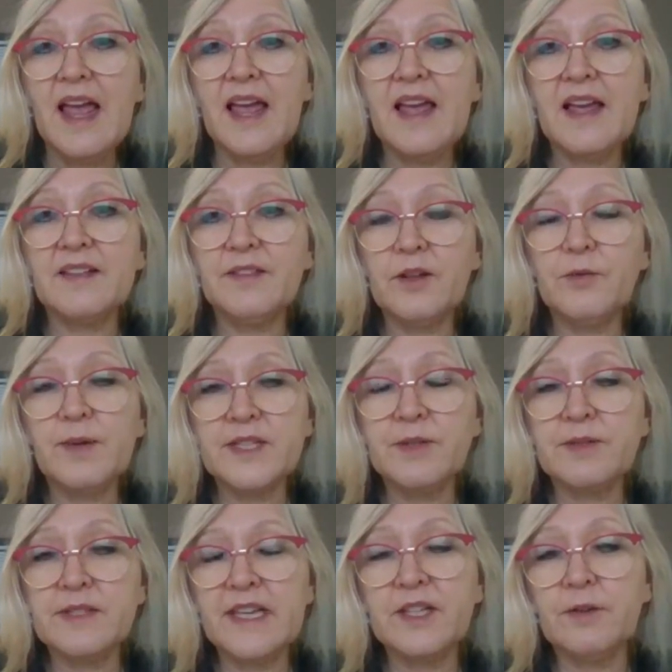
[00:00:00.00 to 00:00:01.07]
And they're the ones
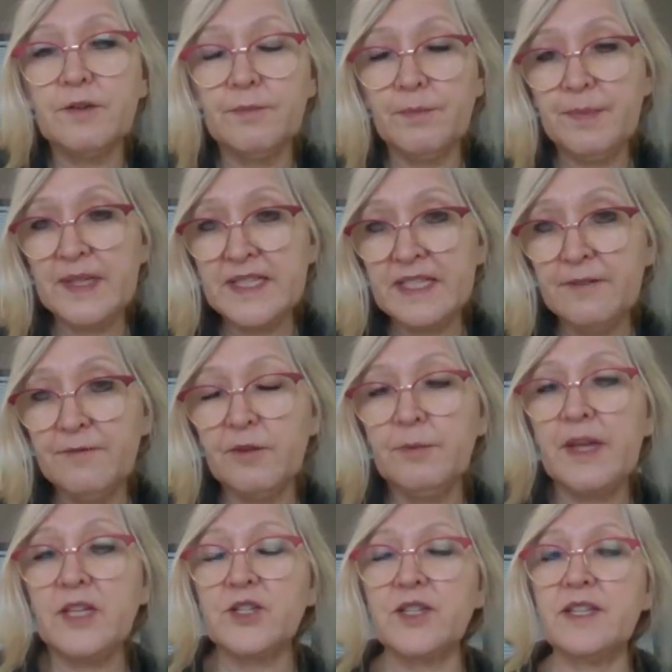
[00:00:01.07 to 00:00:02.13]
that take your basic
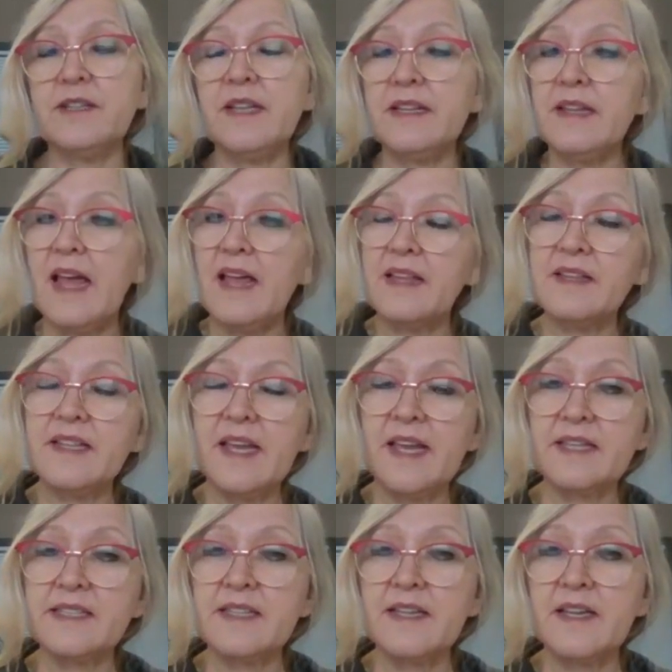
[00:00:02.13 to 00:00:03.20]
information and
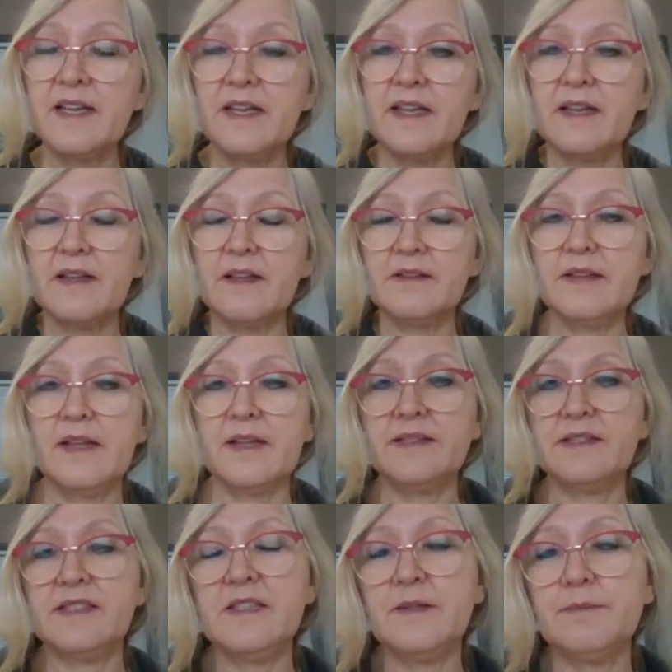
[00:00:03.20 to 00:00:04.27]
get a
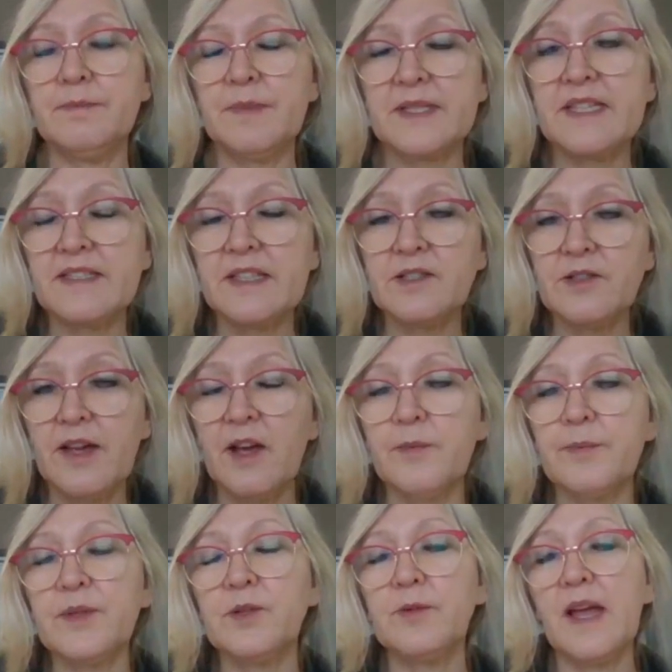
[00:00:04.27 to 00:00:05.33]
team assistant to
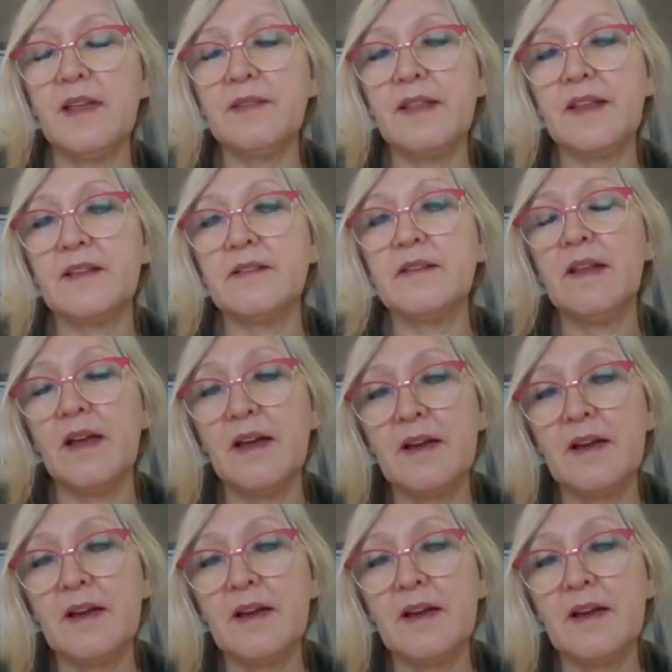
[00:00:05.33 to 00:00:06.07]
help you, and then